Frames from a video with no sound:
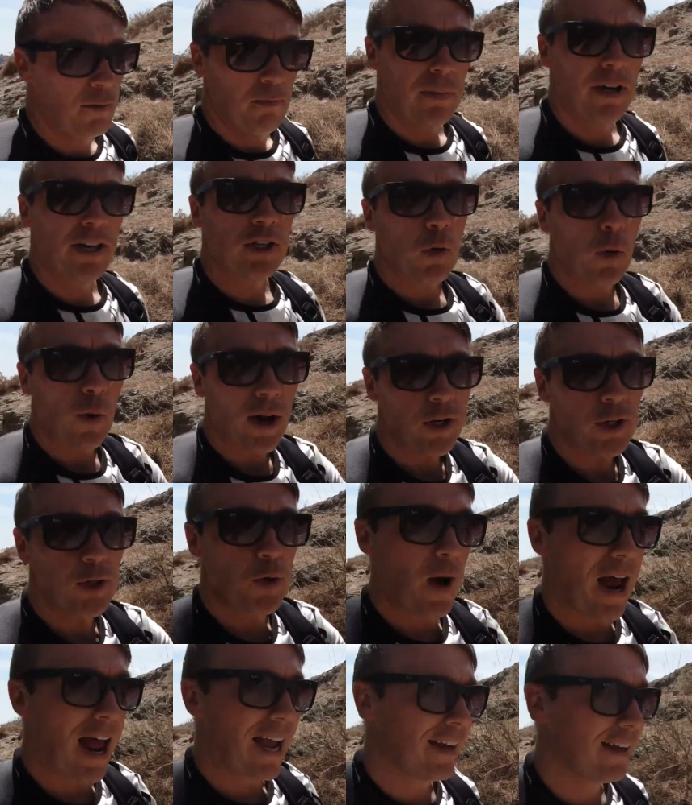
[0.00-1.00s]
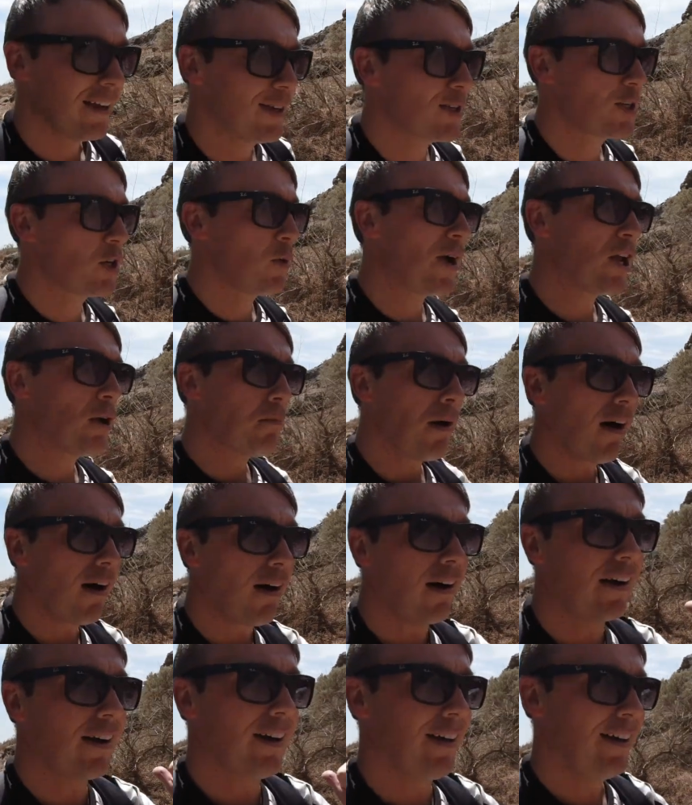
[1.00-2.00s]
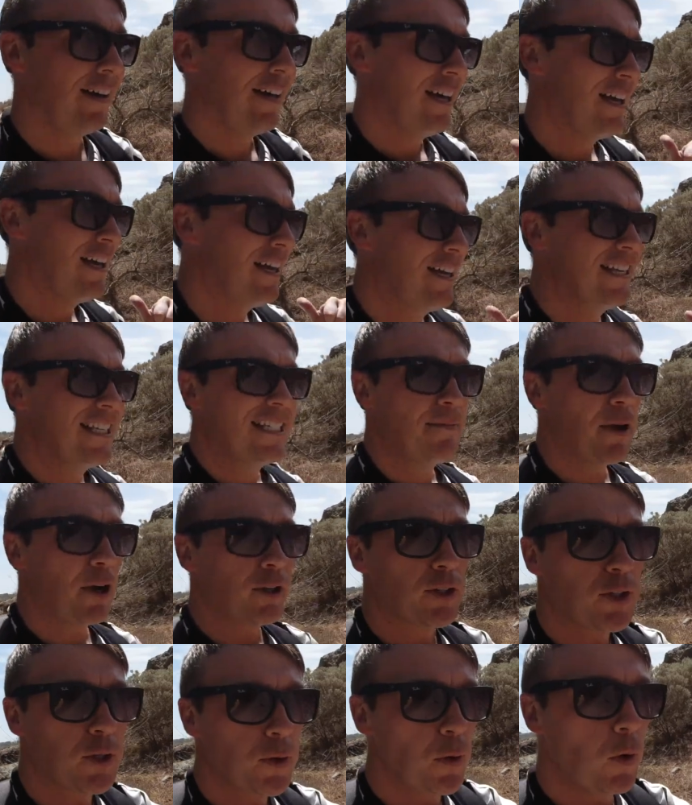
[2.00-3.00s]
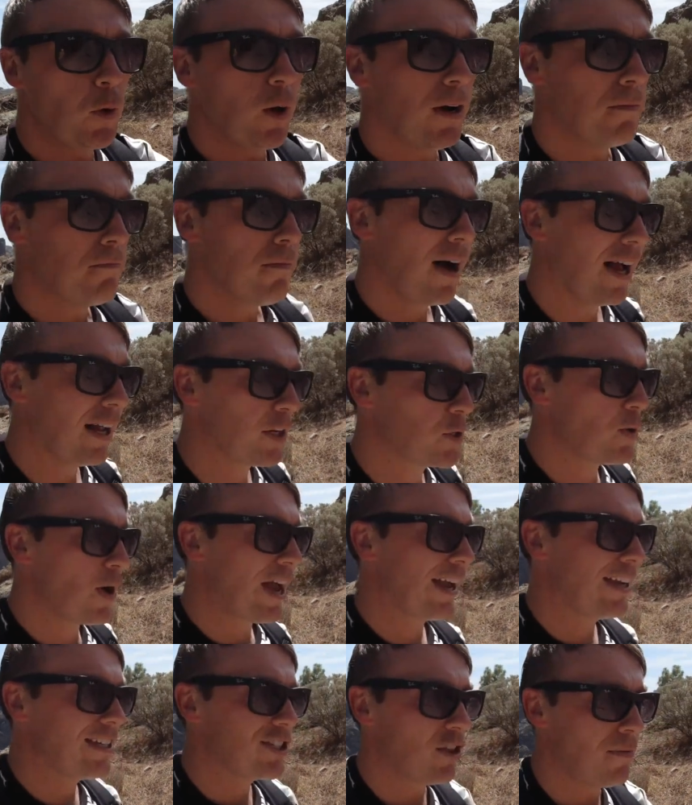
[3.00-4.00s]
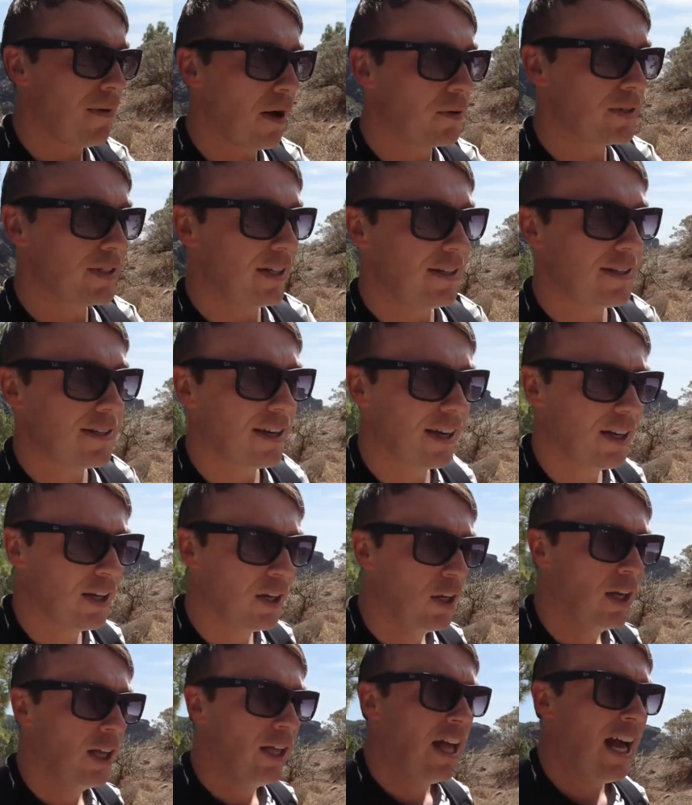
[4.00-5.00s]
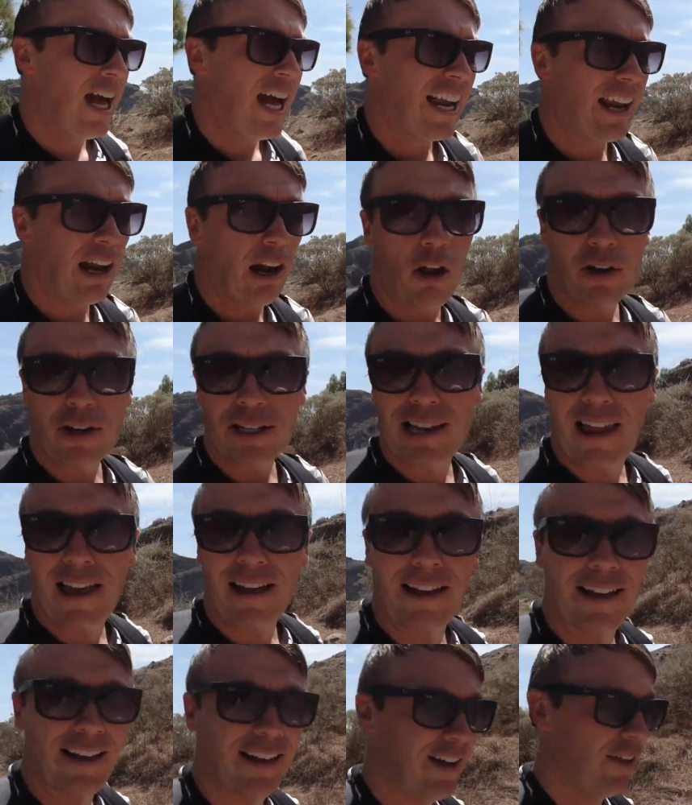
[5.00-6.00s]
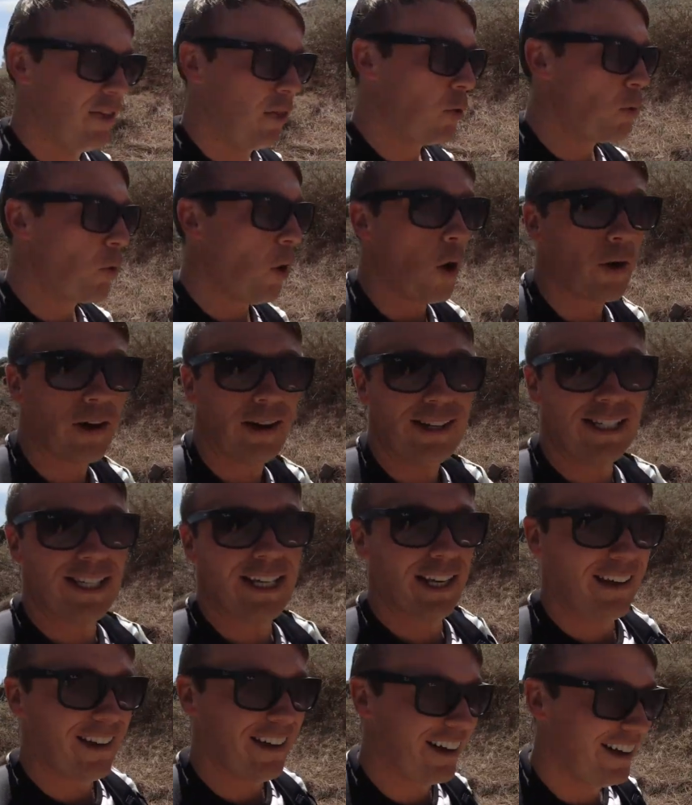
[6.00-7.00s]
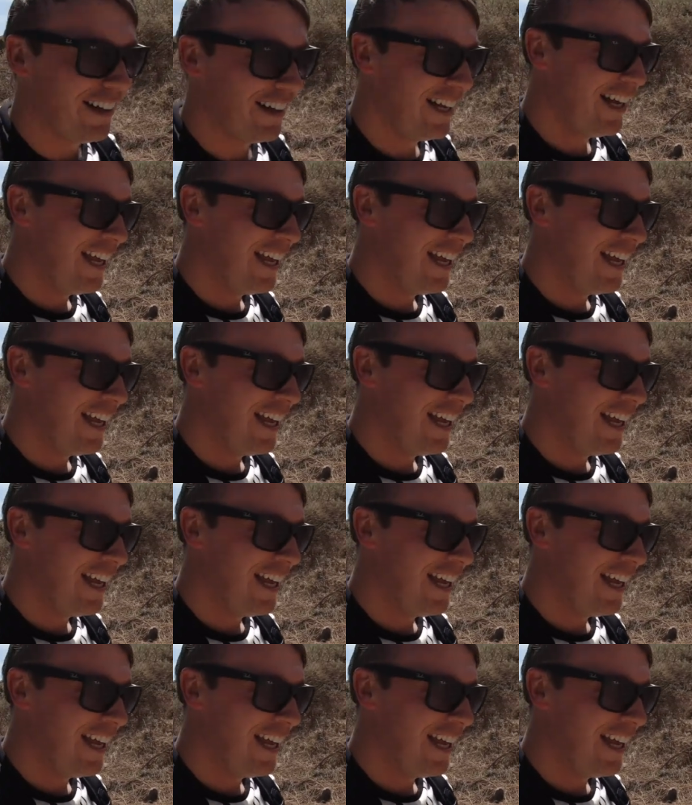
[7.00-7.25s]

but it's quite a trek. So where you park, it's about a 2-mile trek into the mountains and it looks like the Rockies in